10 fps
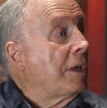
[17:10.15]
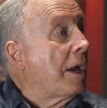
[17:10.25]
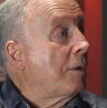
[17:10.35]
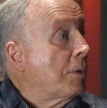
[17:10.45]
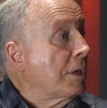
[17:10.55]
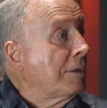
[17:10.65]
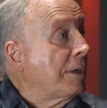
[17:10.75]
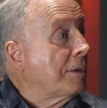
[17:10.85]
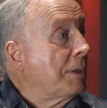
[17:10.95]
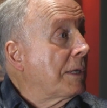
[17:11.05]
worked
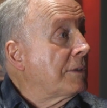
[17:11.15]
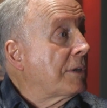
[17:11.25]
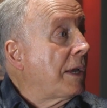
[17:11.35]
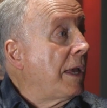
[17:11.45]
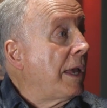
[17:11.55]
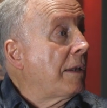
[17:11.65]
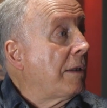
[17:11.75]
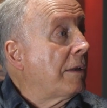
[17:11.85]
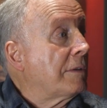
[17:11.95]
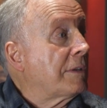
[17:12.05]
there because I had
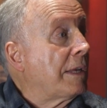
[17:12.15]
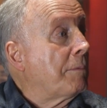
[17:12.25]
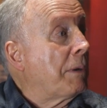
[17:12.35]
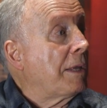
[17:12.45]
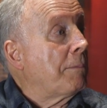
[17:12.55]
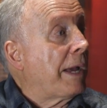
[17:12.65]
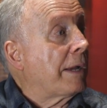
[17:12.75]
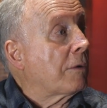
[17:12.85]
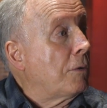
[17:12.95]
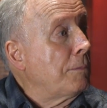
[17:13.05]
to send money
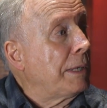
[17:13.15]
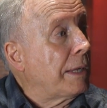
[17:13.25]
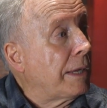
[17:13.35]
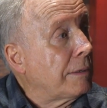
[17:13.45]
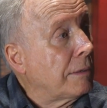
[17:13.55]
back home in that.